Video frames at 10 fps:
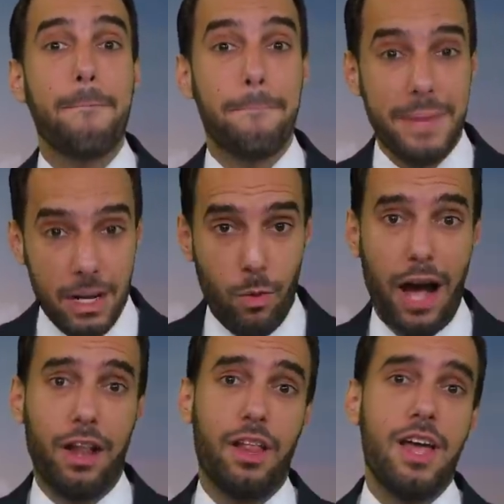
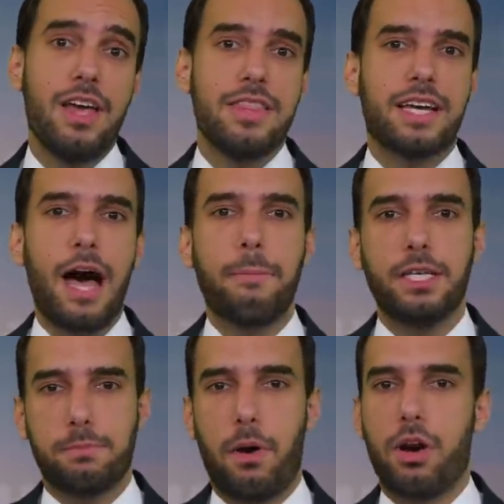Meanwhile, the
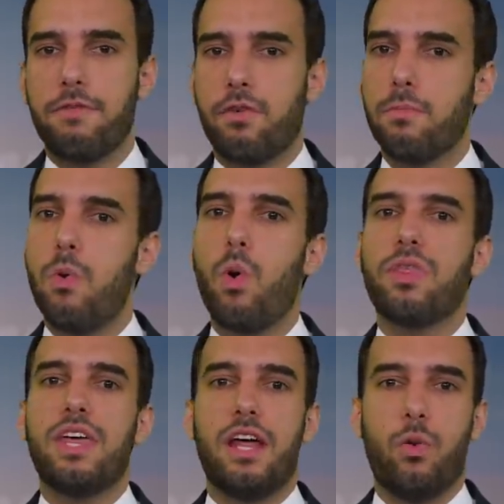Communist Party for more
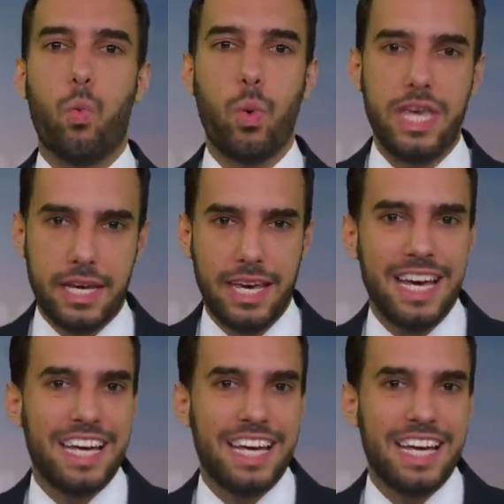than a week